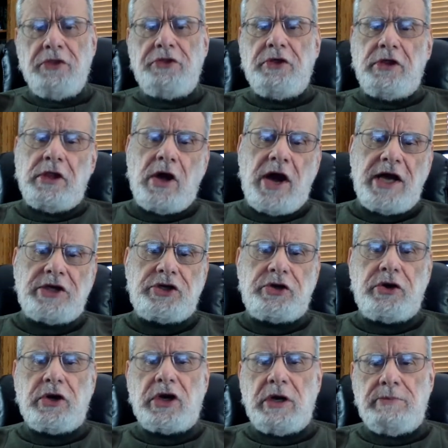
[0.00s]
The
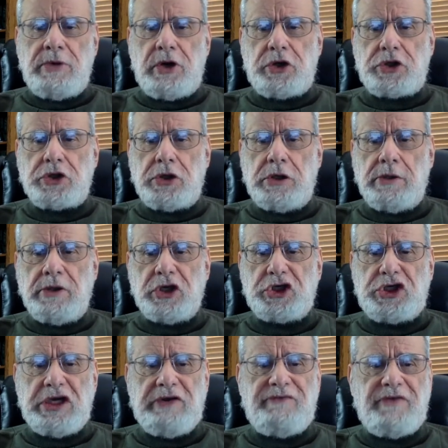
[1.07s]
larger commercial
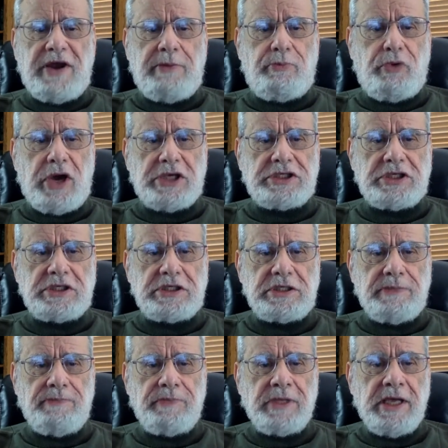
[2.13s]
sheet-fed presses